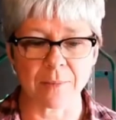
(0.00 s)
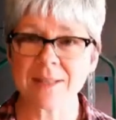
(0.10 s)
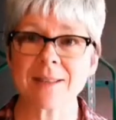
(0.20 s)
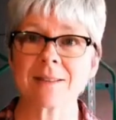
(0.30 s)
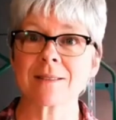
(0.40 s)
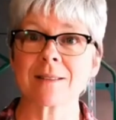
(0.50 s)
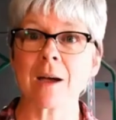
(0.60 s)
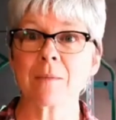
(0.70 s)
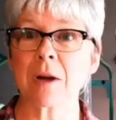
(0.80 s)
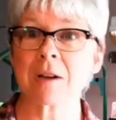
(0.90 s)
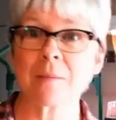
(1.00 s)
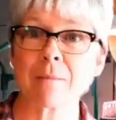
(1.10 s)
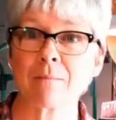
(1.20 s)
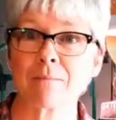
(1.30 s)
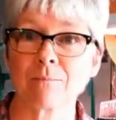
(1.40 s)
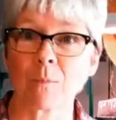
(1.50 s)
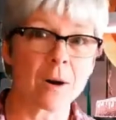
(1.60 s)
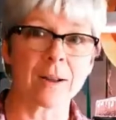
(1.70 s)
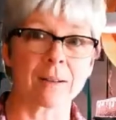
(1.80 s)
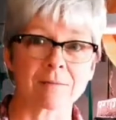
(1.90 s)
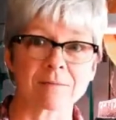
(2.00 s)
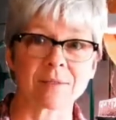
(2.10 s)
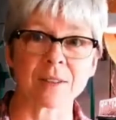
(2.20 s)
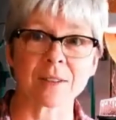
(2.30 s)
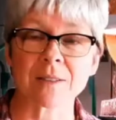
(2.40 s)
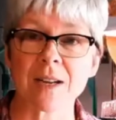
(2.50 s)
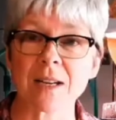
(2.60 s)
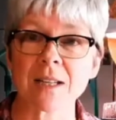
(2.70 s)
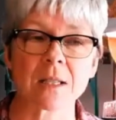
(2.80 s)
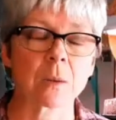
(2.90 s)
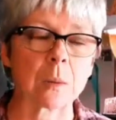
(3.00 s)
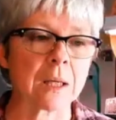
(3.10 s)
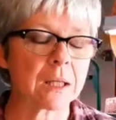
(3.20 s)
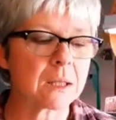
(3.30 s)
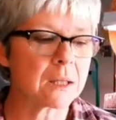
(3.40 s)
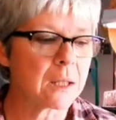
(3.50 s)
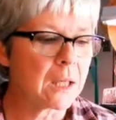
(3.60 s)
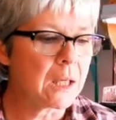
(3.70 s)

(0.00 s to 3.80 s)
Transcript: But since I'm not going to be working for the next little while,